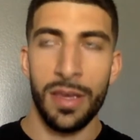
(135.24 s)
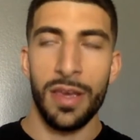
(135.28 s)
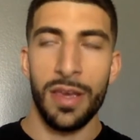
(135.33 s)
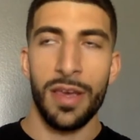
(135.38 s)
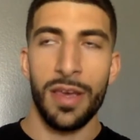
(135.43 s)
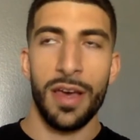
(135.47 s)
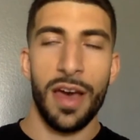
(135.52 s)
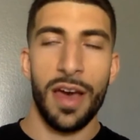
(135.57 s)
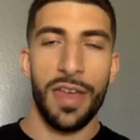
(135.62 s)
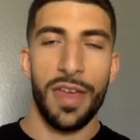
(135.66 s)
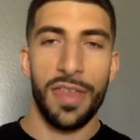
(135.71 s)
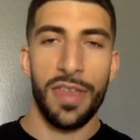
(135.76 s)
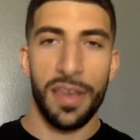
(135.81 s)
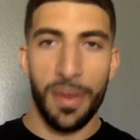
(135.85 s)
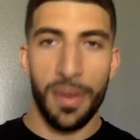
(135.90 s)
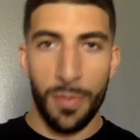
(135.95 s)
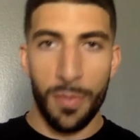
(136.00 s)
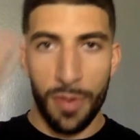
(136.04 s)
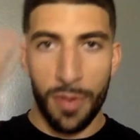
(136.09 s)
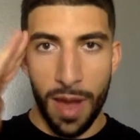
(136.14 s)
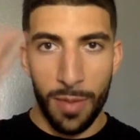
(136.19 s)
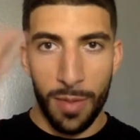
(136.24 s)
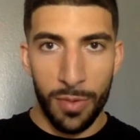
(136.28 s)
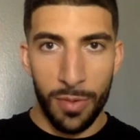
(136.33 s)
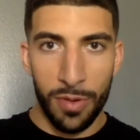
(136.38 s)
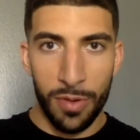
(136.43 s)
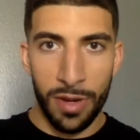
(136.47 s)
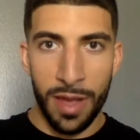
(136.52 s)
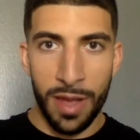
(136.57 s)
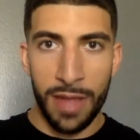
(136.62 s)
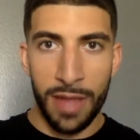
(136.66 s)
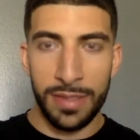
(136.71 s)
I think it probably would
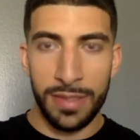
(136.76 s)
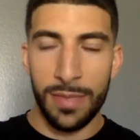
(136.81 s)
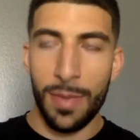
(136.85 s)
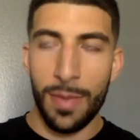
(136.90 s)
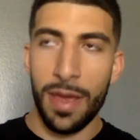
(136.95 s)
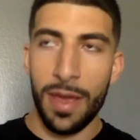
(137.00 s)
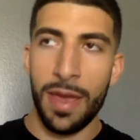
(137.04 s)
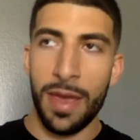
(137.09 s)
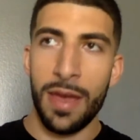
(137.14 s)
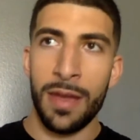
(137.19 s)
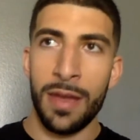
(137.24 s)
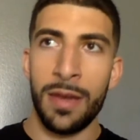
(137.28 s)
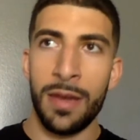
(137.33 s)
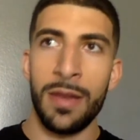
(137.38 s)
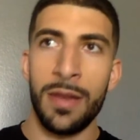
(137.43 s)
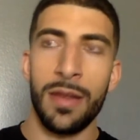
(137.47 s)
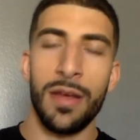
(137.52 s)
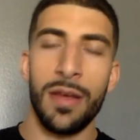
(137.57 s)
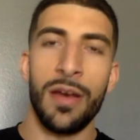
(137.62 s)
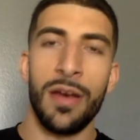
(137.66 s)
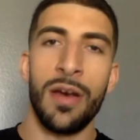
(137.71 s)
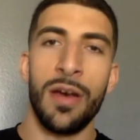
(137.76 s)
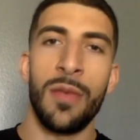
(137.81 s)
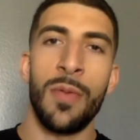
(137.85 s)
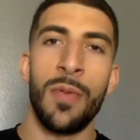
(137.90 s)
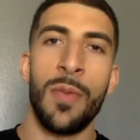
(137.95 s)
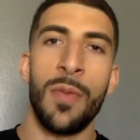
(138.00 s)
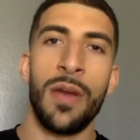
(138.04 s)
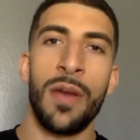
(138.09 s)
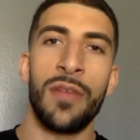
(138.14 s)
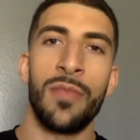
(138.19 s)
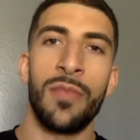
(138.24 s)
have got to my head. It
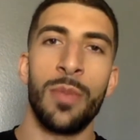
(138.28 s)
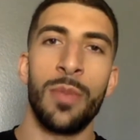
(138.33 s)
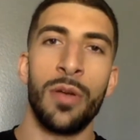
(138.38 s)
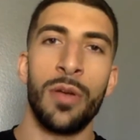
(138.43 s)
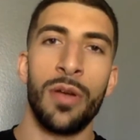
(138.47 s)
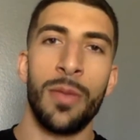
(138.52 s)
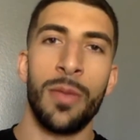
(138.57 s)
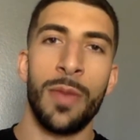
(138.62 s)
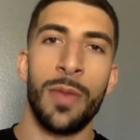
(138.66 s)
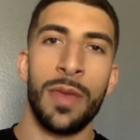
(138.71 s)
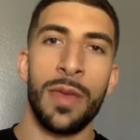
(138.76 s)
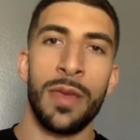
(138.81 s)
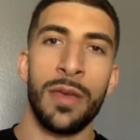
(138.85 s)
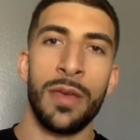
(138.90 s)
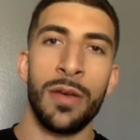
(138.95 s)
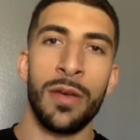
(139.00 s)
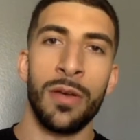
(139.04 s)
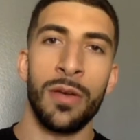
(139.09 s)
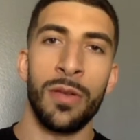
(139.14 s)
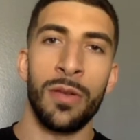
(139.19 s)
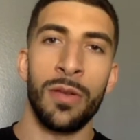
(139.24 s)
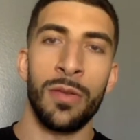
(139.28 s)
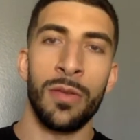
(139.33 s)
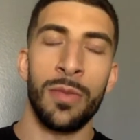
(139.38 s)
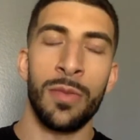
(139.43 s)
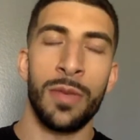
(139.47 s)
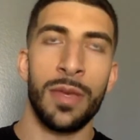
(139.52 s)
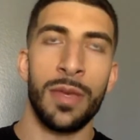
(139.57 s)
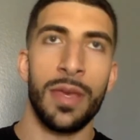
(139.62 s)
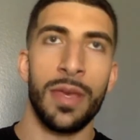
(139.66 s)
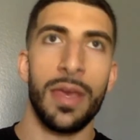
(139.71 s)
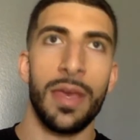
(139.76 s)
might have blown up my ego a little
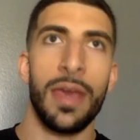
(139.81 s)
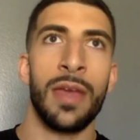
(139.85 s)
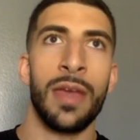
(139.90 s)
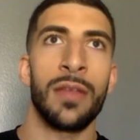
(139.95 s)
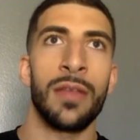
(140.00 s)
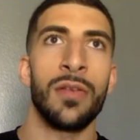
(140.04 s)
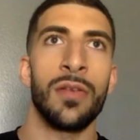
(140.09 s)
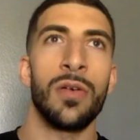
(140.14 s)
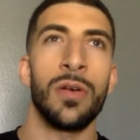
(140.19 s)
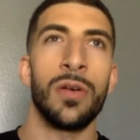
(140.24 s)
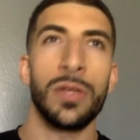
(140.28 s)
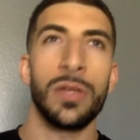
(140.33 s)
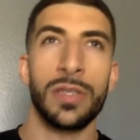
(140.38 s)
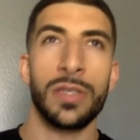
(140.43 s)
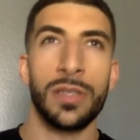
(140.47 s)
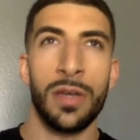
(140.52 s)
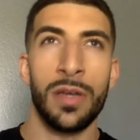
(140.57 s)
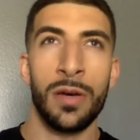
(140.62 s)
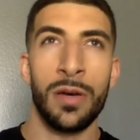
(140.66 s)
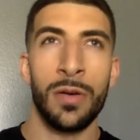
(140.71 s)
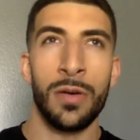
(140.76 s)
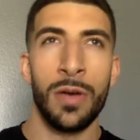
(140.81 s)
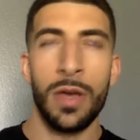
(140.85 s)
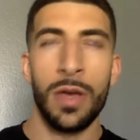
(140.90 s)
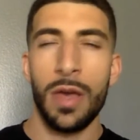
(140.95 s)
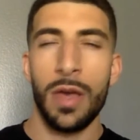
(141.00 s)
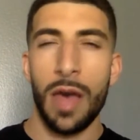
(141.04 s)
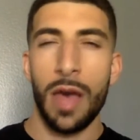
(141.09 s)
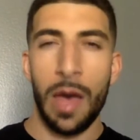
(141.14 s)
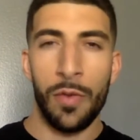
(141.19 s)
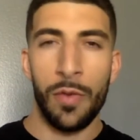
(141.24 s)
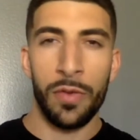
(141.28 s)
bit. And also,
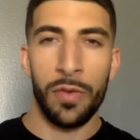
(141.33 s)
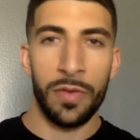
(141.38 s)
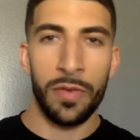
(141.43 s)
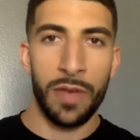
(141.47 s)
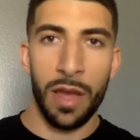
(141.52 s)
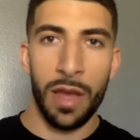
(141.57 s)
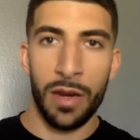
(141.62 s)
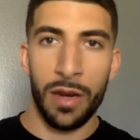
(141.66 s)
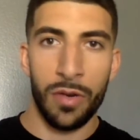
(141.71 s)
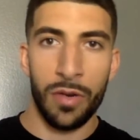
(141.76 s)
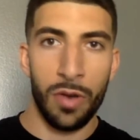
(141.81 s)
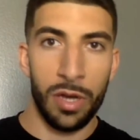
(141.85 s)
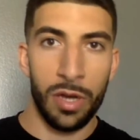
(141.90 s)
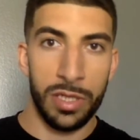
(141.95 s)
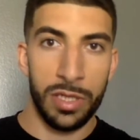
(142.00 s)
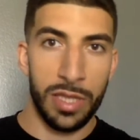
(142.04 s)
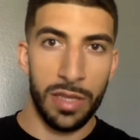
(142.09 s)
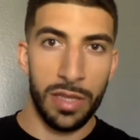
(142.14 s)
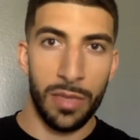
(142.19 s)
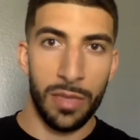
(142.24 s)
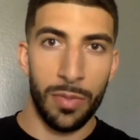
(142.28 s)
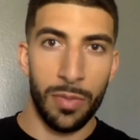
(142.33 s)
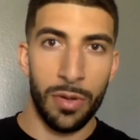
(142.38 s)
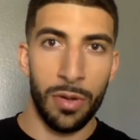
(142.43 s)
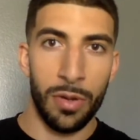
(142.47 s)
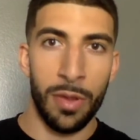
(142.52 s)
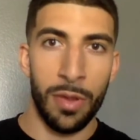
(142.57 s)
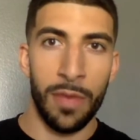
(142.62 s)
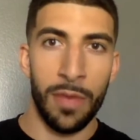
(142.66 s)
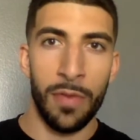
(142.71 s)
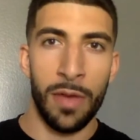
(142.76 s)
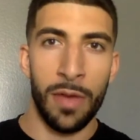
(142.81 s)
I would have got crushed at the pro
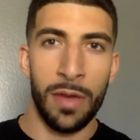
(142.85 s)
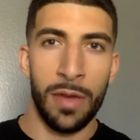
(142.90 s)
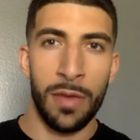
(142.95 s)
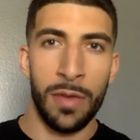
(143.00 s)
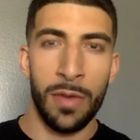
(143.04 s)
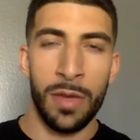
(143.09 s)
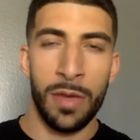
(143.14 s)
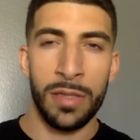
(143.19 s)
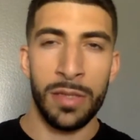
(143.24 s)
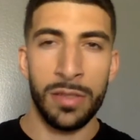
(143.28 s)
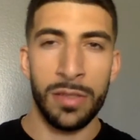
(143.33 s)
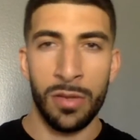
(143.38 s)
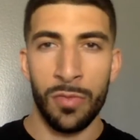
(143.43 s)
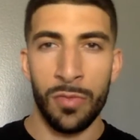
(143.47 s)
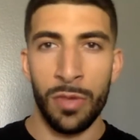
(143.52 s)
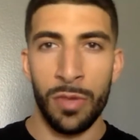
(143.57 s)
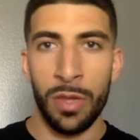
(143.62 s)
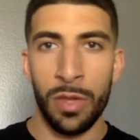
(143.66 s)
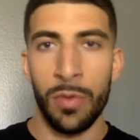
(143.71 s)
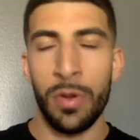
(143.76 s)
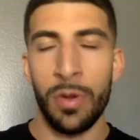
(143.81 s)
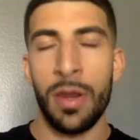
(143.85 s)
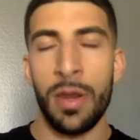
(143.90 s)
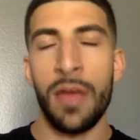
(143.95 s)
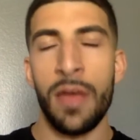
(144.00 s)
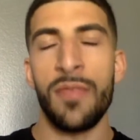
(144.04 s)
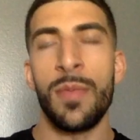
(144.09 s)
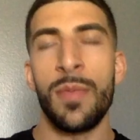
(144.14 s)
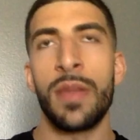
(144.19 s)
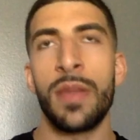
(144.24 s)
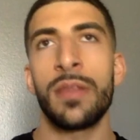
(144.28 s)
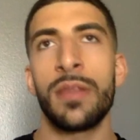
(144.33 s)
level anyway, so it really wouldn't have
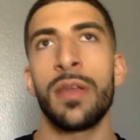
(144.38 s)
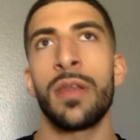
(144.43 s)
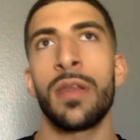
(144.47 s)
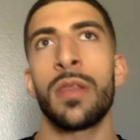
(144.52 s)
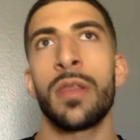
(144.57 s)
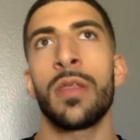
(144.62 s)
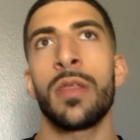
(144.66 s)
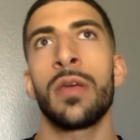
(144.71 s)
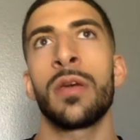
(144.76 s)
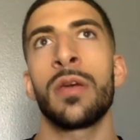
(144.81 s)
meant anything.